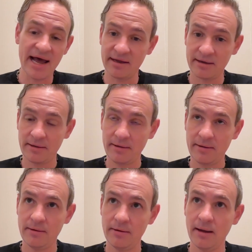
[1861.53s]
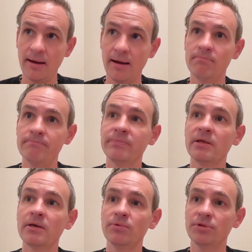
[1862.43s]
attic
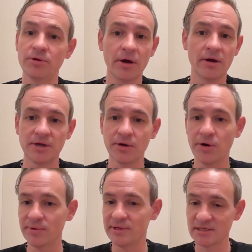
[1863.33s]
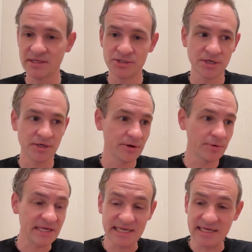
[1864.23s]
with no insulation or no
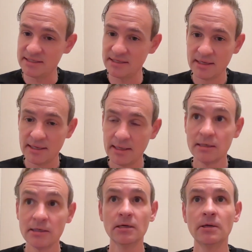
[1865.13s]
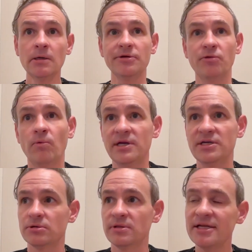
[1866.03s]
heat in the
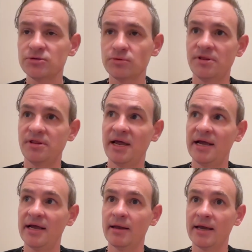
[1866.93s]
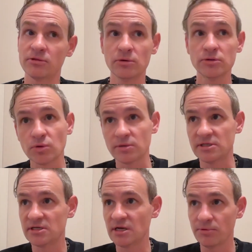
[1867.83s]
winter, that sort of thing. And like those
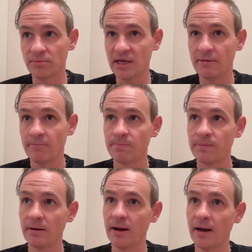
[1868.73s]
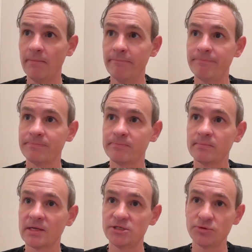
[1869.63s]
stories stuck with me.
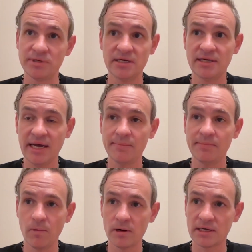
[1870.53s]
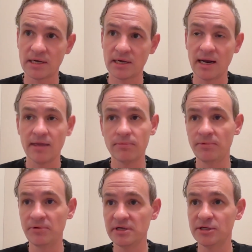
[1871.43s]
And so he had me working, and I
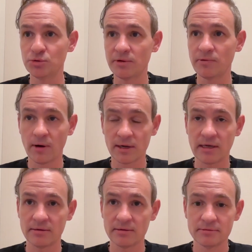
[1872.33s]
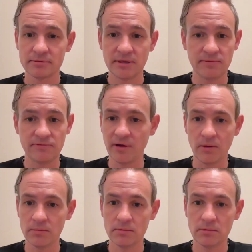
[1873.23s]
really enjoyed working.
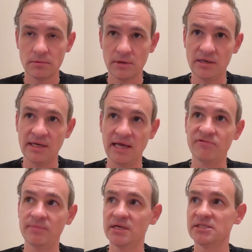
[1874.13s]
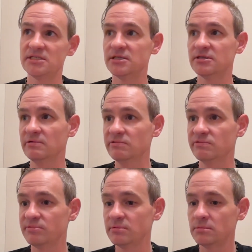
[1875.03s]
It gave me a sense of